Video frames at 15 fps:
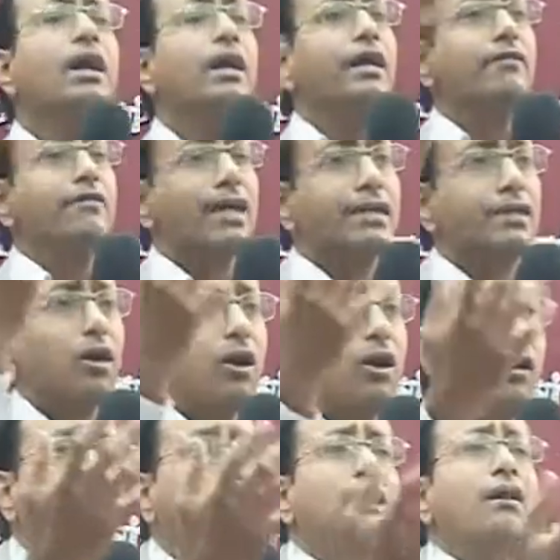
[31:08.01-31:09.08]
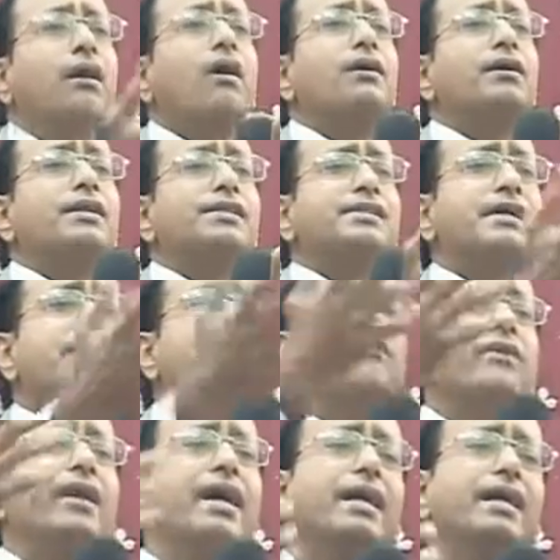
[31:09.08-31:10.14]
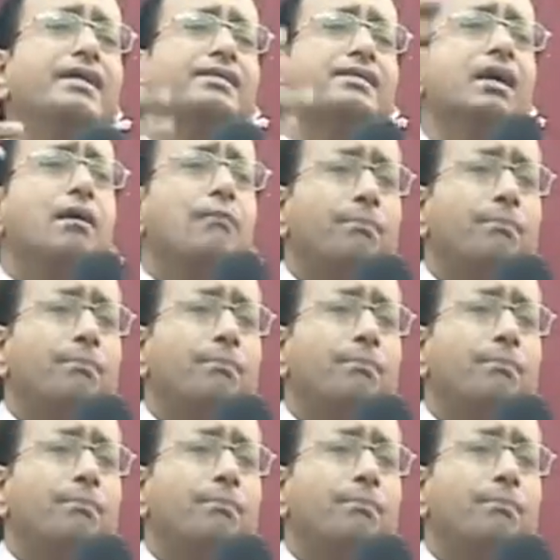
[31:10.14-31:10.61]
Even your oh, Christian friends,